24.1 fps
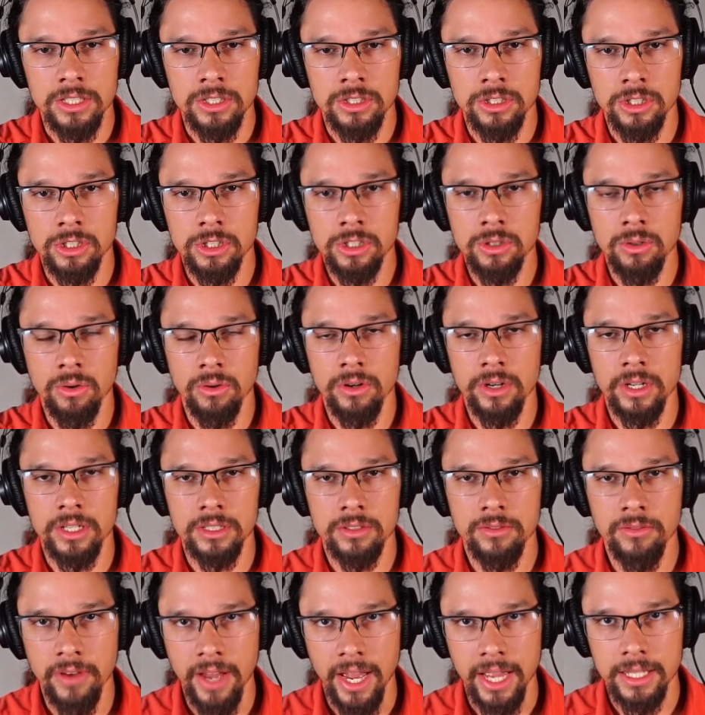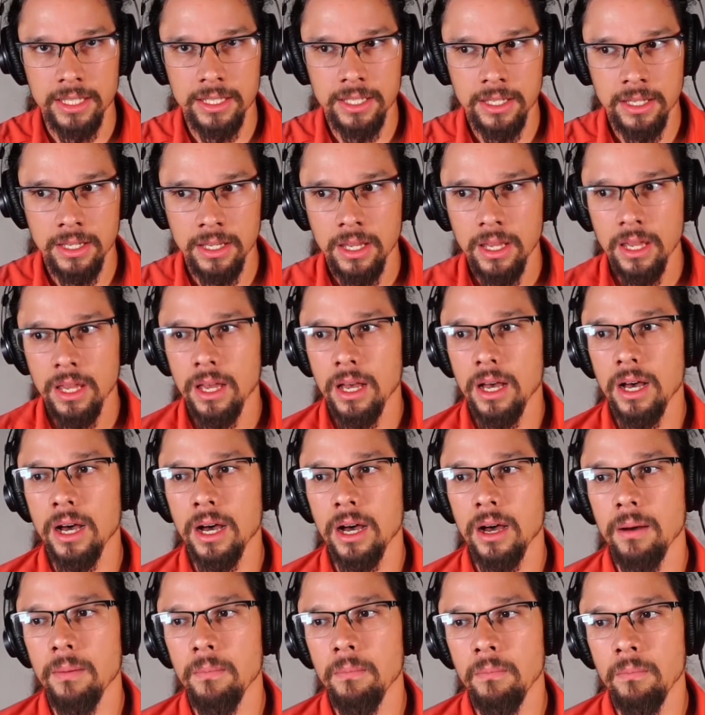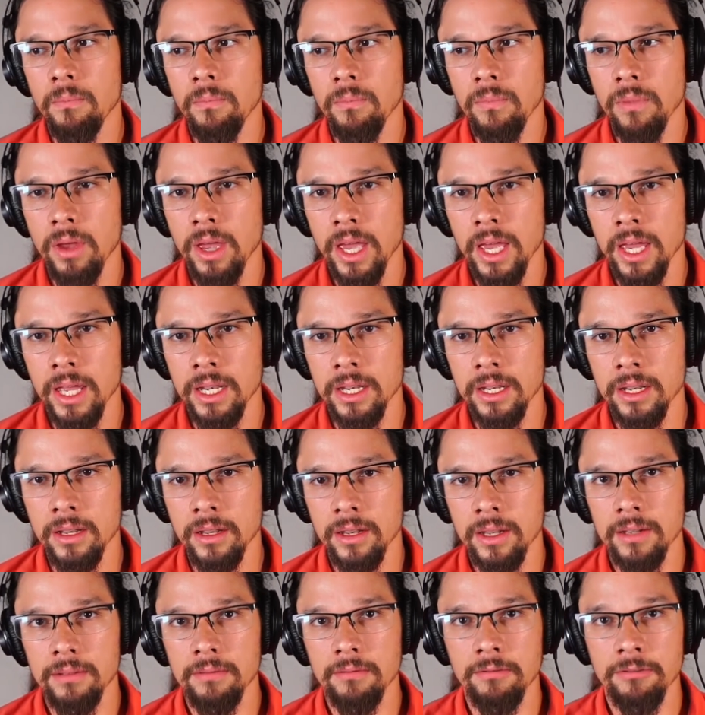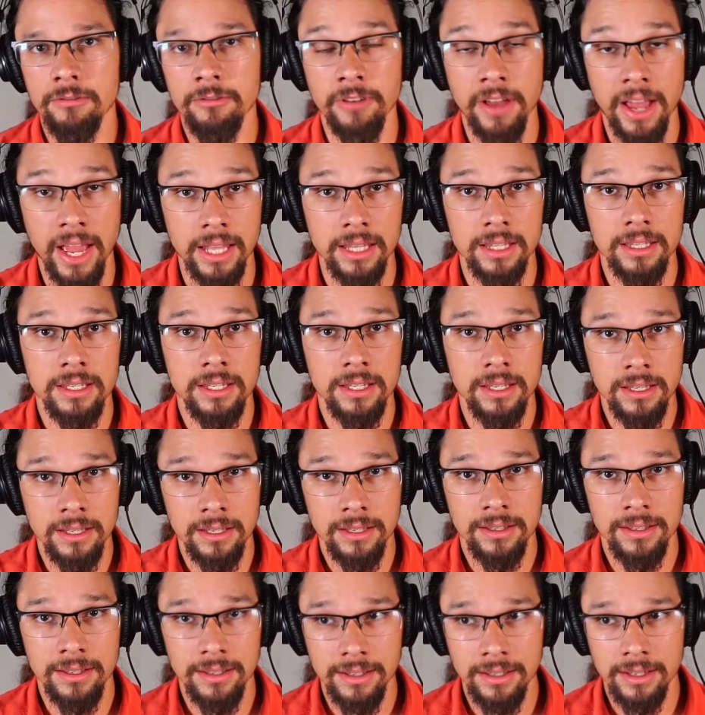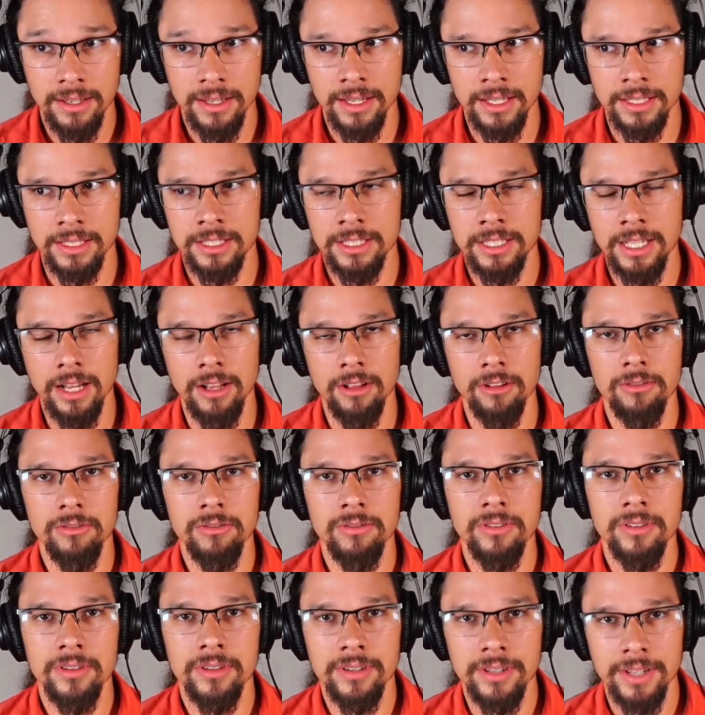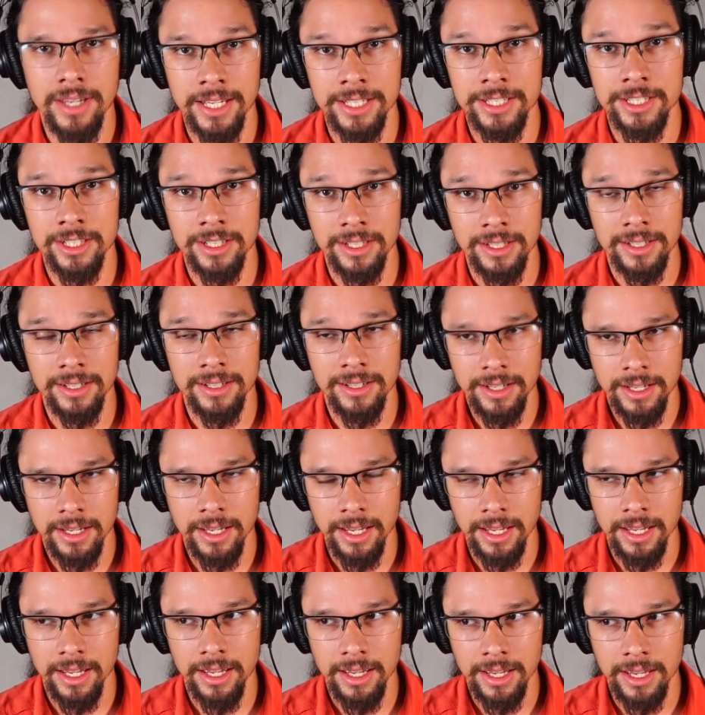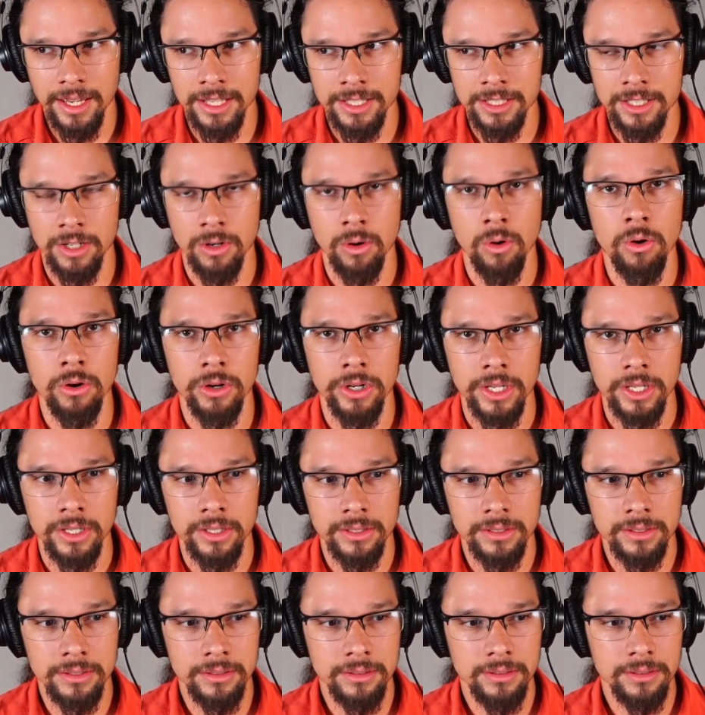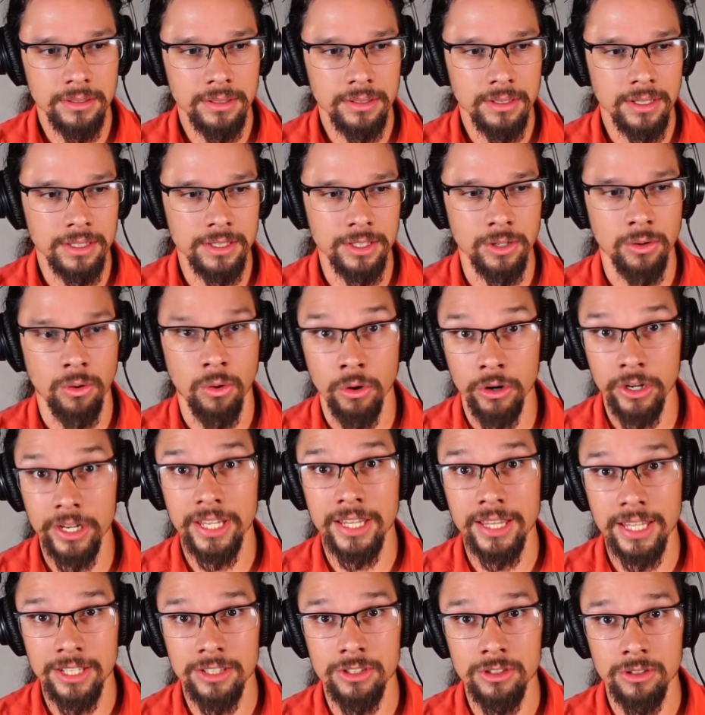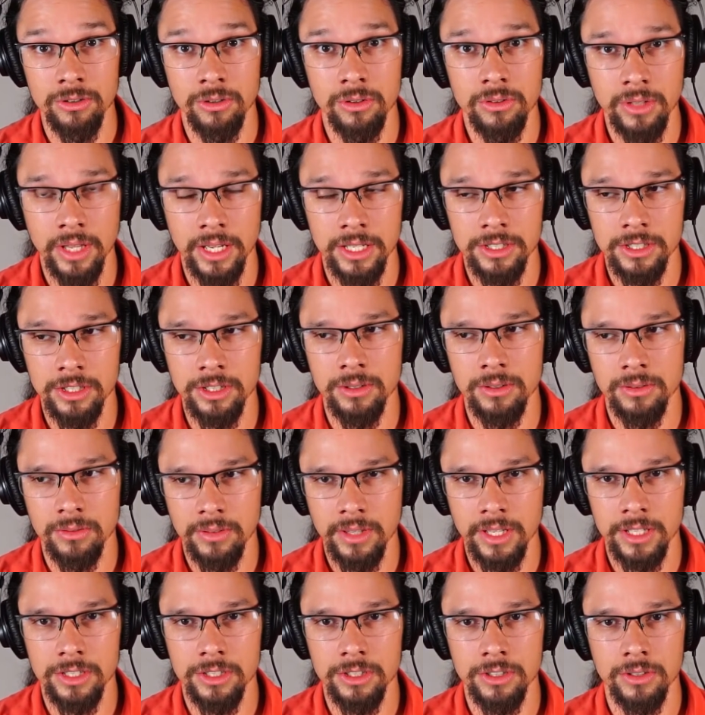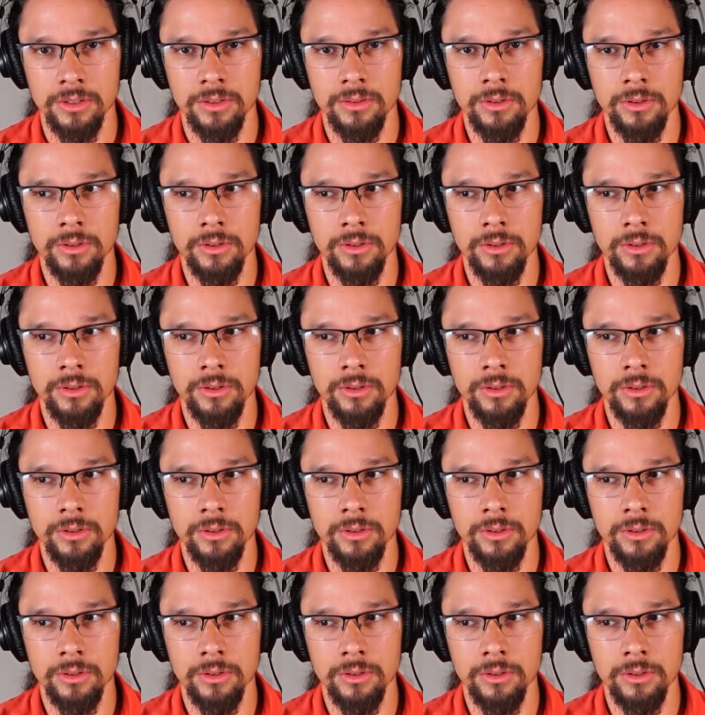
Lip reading: just stored as fat. And fat itself it's an organ. It's an organ that you're